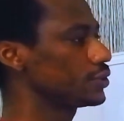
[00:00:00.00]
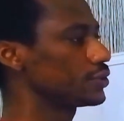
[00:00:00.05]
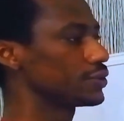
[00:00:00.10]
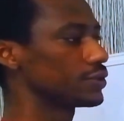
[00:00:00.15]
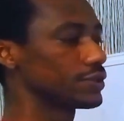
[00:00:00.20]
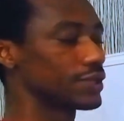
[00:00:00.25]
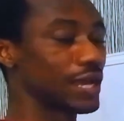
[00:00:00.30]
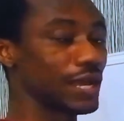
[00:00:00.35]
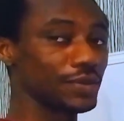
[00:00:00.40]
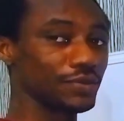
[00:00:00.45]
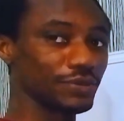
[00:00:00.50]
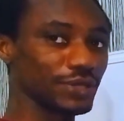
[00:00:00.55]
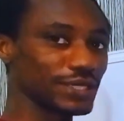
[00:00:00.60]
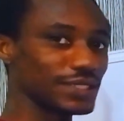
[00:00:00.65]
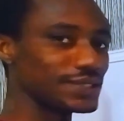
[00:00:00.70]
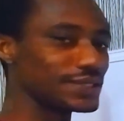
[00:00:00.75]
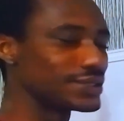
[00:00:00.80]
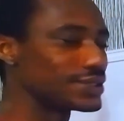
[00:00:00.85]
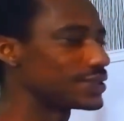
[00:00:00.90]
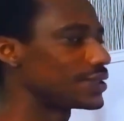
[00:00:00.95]
so that
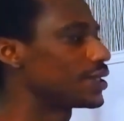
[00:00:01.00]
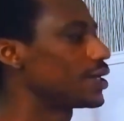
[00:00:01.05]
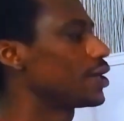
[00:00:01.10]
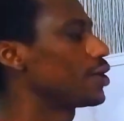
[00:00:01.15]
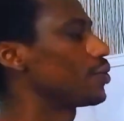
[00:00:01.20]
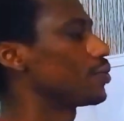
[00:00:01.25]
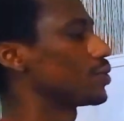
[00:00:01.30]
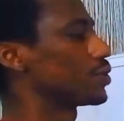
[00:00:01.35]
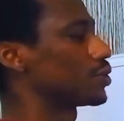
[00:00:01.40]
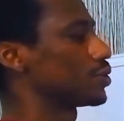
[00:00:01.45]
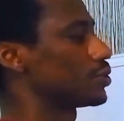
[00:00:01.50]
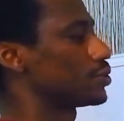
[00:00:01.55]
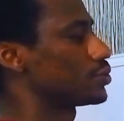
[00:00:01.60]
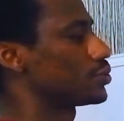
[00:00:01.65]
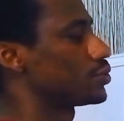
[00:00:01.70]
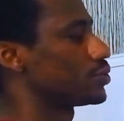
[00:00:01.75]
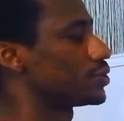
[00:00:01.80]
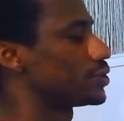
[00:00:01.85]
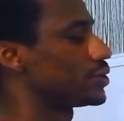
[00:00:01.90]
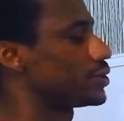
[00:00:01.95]
means we're going
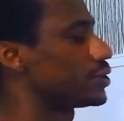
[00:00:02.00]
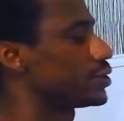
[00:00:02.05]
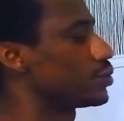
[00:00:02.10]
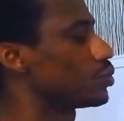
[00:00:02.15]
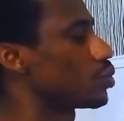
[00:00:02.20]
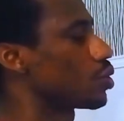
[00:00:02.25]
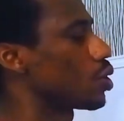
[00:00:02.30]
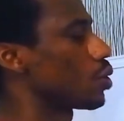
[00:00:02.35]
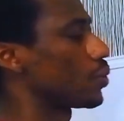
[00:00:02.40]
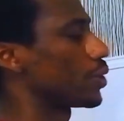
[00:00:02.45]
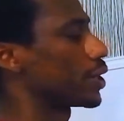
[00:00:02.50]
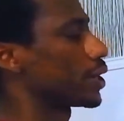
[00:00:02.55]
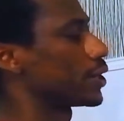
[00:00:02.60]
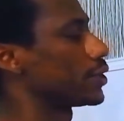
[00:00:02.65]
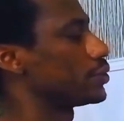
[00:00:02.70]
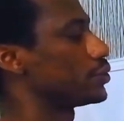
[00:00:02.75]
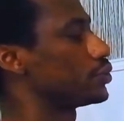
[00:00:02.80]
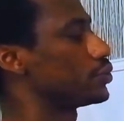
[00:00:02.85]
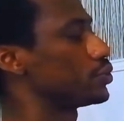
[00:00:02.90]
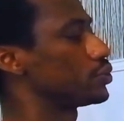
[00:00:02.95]
to see what we
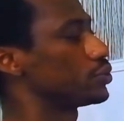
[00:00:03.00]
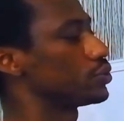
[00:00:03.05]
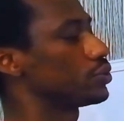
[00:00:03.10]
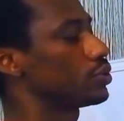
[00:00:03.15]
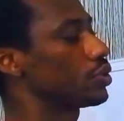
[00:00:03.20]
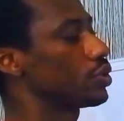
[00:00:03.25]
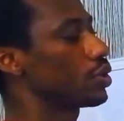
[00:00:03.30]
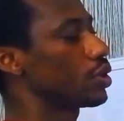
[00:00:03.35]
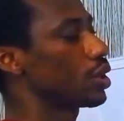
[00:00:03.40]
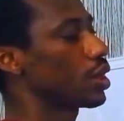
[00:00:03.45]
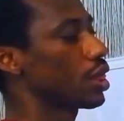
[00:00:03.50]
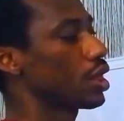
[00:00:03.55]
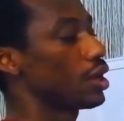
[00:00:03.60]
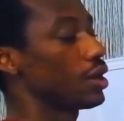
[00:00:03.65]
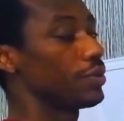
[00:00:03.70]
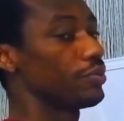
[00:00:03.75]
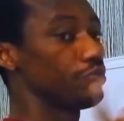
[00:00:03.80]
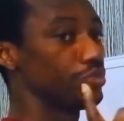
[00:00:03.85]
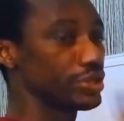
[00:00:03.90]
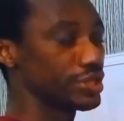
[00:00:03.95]
can do
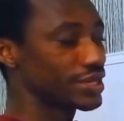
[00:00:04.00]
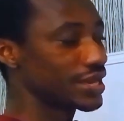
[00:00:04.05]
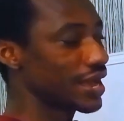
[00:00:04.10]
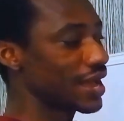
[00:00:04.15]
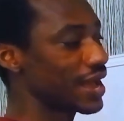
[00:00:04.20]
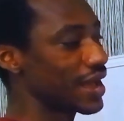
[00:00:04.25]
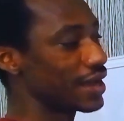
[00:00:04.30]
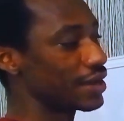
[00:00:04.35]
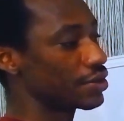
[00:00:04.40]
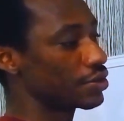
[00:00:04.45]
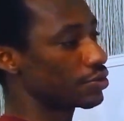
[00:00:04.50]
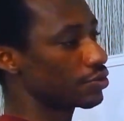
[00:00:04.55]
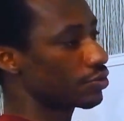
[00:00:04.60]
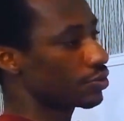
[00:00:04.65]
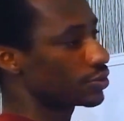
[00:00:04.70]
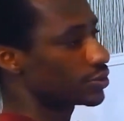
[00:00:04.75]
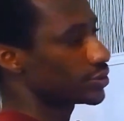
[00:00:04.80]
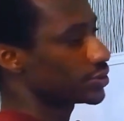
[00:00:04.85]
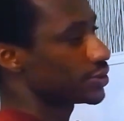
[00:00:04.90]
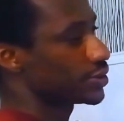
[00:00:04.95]
bigger
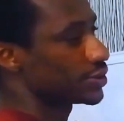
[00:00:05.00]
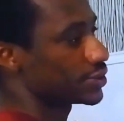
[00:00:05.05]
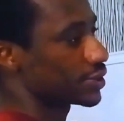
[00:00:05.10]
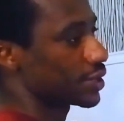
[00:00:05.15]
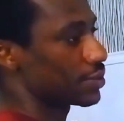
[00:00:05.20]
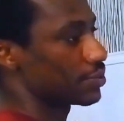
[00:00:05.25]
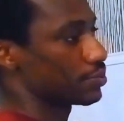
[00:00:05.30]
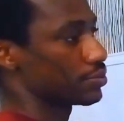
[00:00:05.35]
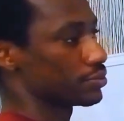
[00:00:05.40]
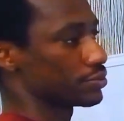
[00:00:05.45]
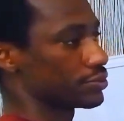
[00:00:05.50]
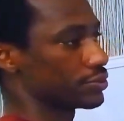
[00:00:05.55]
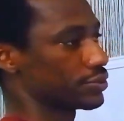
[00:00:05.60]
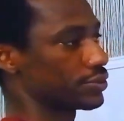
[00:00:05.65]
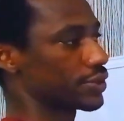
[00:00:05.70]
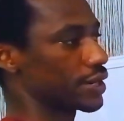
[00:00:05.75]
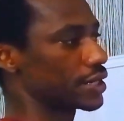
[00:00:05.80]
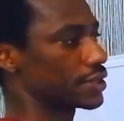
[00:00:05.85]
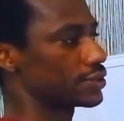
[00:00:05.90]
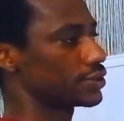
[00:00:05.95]
across the samples.
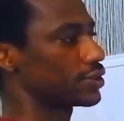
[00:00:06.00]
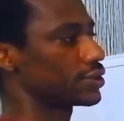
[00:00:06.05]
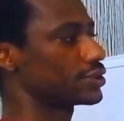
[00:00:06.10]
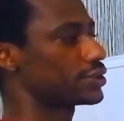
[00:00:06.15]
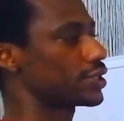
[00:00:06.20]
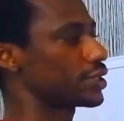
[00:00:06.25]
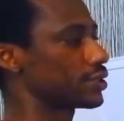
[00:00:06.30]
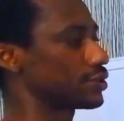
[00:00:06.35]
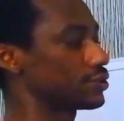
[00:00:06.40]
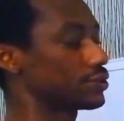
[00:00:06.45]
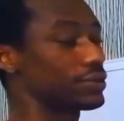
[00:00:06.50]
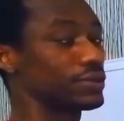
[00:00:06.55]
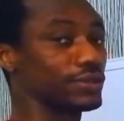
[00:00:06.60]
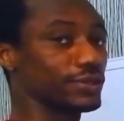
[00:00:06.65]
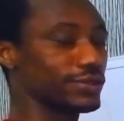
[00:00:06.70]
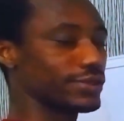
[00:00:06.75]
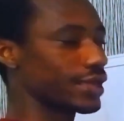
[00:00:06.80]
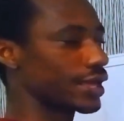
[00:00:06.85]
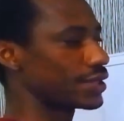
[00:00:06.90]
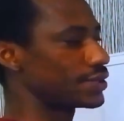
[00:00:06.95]
All right, not
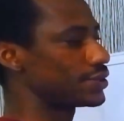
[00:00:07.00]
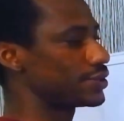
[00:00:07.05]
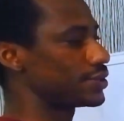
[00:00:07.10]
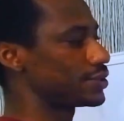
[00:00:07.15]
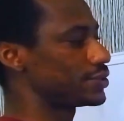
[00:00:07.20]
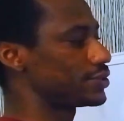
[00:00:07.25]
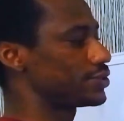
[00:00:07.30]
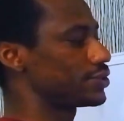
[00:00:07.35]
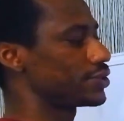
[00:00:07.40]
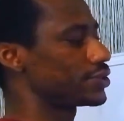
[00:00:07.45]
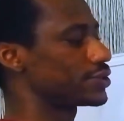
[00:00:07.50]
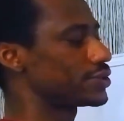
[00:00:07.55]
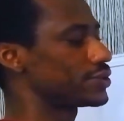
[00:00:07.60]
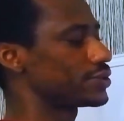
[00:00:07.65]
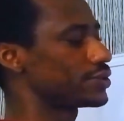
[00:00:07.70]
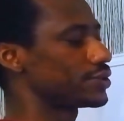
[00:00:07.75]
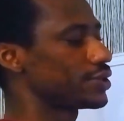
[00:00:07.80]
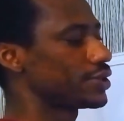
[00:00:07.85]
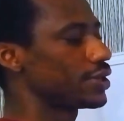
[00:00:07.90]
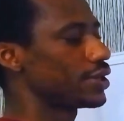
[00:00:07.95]
that it's
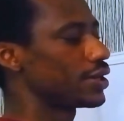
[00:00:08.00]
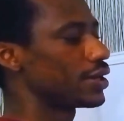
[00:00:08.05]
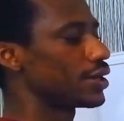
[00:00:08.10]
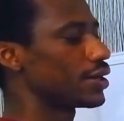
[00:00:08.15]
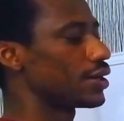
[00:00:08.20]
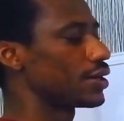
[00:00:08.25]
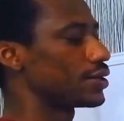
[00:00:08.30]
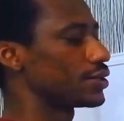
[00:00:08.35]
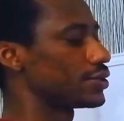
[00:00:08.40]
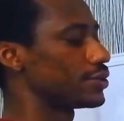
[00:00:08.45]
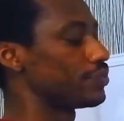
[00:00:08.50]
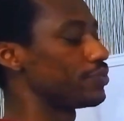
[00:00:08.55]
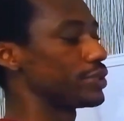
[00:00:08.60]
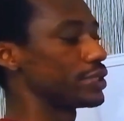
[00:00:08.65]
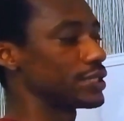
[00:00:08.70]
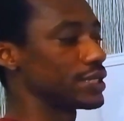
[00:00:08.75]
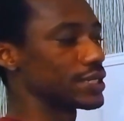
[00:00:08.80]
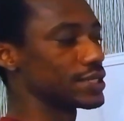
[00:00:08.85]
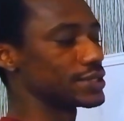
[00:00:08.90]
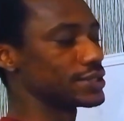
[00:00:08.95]
just the
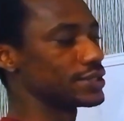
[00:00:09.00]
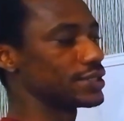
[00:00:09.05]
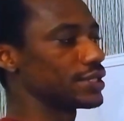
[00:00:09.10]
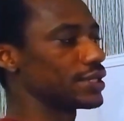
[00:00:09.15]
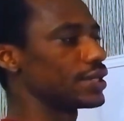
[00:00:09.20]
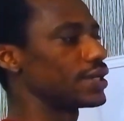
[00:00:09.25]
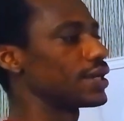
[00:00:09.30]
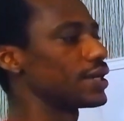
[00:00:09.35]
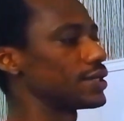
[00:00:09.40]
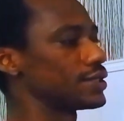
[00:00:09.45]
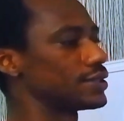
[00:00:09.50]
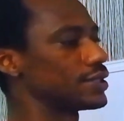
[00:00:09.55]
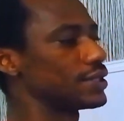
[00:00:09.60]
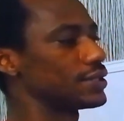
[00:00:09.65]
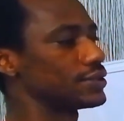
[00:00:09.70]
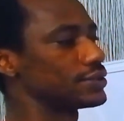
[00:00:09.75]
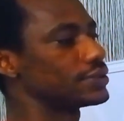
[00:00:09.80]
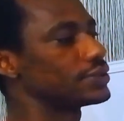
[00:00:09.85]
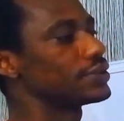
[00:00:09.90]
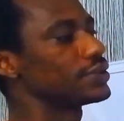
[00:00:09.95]
biggest here and
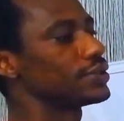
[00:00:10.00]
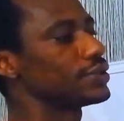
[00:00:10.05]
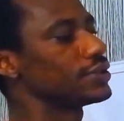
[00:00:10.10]
then